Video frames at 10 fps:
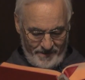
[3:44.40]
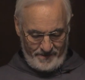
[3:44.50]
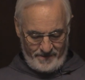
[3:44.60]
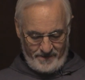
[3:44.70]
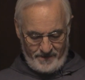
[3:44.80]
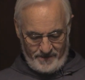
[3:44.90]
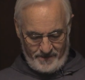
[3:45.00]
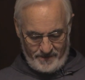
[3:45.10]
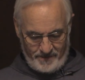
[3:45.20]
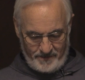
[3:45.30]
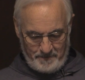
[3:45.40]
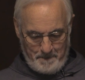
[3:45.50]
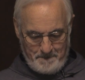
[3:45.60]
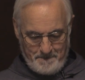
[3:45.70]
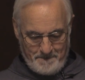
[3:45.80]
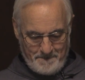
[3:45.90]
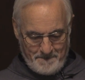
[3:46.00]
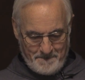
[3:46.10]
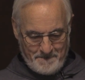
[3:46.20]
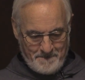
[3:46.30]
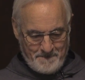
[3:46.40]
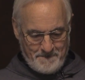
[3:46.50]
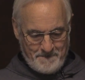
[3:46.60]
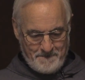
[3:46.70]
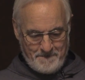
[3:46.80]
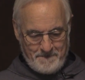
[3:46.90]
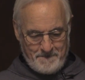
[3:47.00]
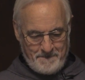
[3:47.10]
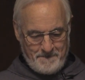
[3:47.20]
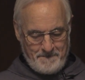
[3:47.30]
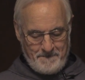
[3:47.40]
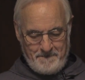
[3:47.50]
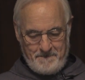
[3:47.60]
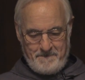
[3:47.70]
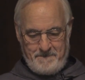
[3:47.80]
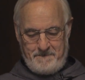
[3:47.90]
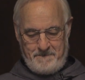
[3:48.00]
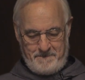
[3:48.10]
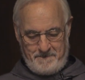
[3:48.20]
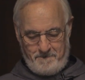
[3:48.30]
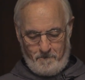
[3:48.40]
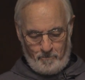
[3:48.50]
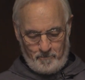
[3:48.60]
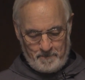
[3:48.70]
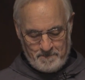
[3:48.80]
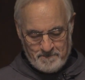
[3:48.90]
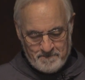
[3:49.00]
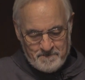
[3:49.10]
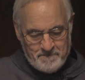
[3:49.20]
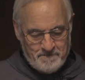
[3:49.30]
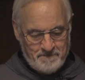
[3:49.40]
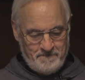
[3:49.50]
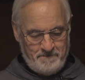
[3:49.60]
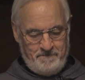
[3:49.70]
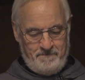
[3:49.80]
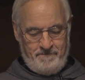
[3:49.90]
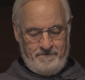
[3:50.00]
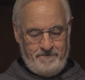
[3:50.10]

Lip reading: Nobody speaks.